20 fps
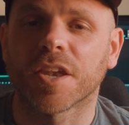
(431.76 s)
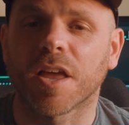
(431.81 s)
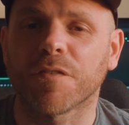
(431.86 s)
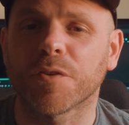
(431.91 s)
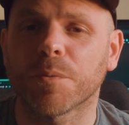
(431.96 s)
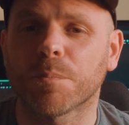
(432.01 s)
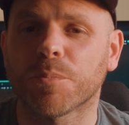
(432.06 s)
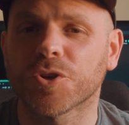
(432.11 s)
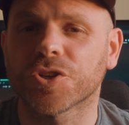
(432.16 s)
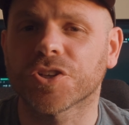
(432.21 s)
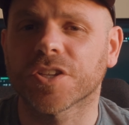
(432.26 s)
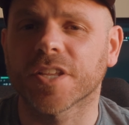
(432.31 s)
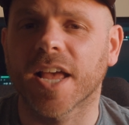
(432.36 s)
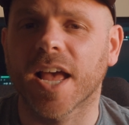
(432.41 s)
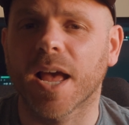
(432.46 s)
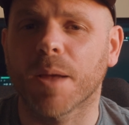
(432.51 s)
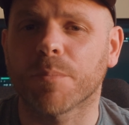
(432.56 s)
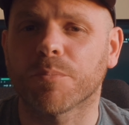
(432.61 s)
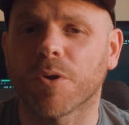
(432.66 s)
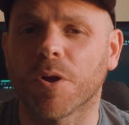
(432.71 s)
Now if you push the
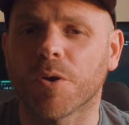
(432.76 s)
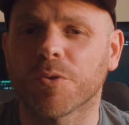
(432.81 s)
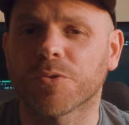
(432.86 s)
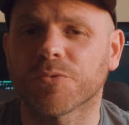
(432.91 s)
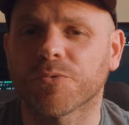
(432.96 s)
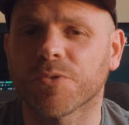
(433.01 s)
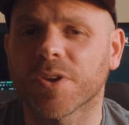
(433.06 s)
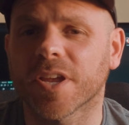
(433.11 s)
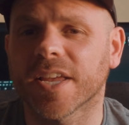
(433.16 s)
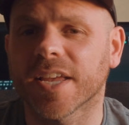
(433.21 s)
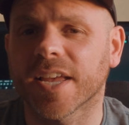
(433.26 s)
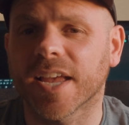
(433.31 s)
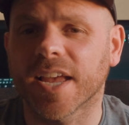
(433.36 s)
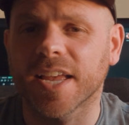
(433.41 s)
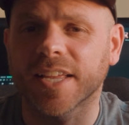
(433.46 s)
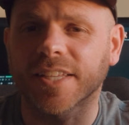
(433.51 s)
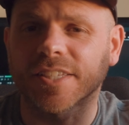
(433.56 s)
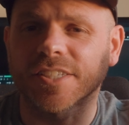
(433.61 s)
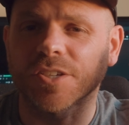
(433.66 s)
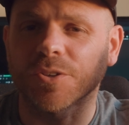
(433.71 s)
Air Pro 3
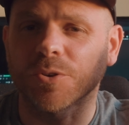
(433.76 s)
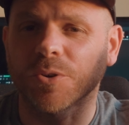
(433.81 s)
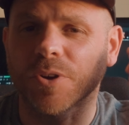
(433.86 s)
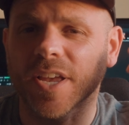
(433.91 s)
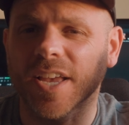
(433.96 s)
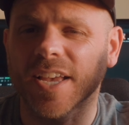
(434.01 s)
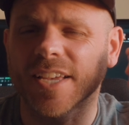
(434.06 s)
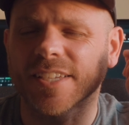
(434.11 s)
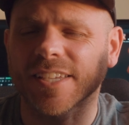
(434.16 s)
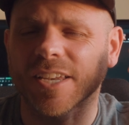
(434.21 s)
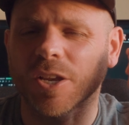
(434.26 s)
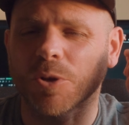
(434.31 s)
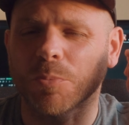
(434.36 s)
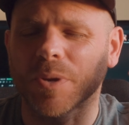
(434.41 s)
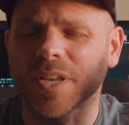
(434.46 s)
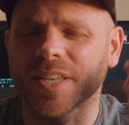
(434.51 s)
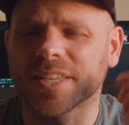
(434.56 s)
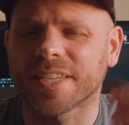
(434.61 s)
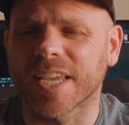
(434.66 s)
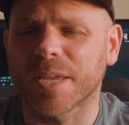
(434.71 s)
into your ears a little
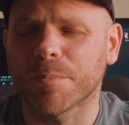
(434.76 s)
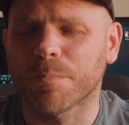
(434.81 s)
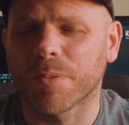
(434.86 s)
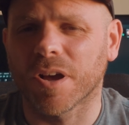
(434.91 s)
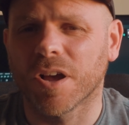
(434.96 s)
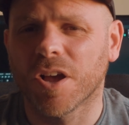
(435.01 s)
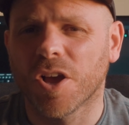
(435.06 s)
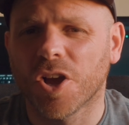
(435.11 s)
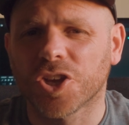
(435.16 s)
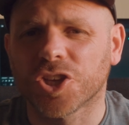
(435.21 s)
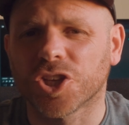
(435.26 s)
bit deeper,